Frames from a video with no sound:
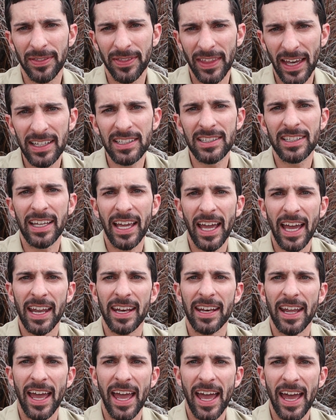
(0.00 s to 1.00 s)
Thanks
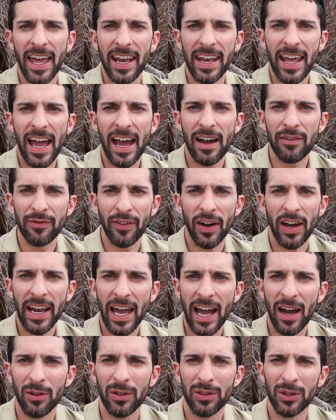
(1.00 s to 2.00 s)
again and have fun
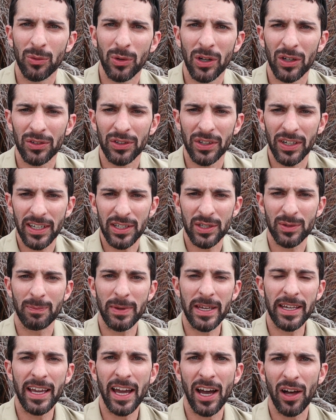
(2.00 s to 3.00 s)
out in the wilderness.
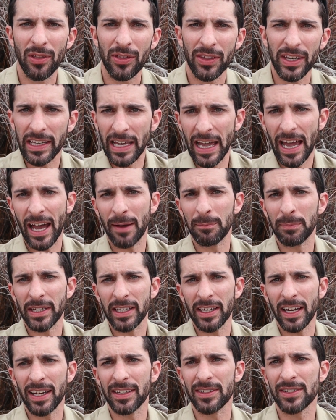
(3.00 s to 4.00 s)
Be healthy,
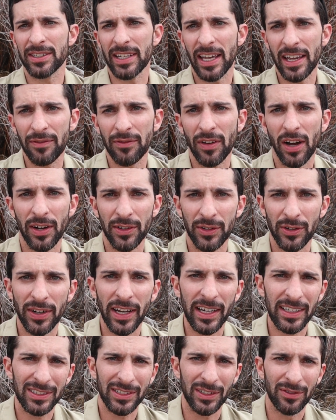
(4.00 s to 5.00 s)
happy, and safe on your
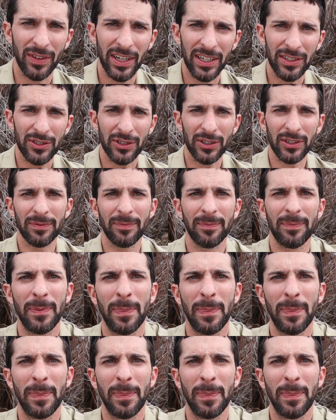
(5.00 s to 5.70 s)
next adventure.